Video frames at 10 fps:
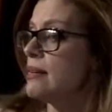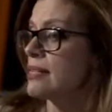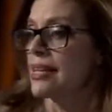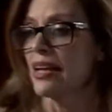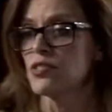and
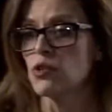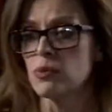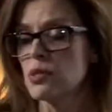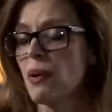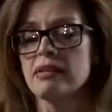disaster
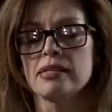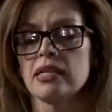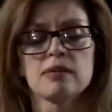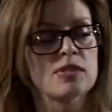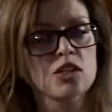response
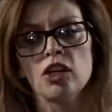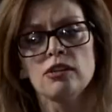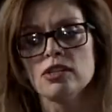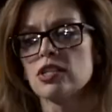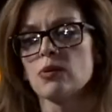teams
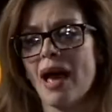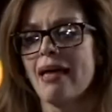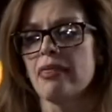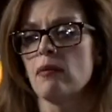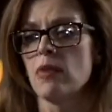couldn't do
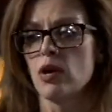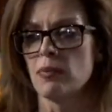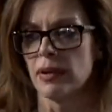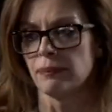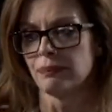at that
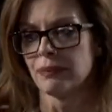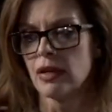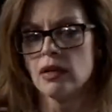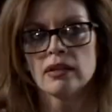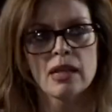moment.
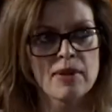They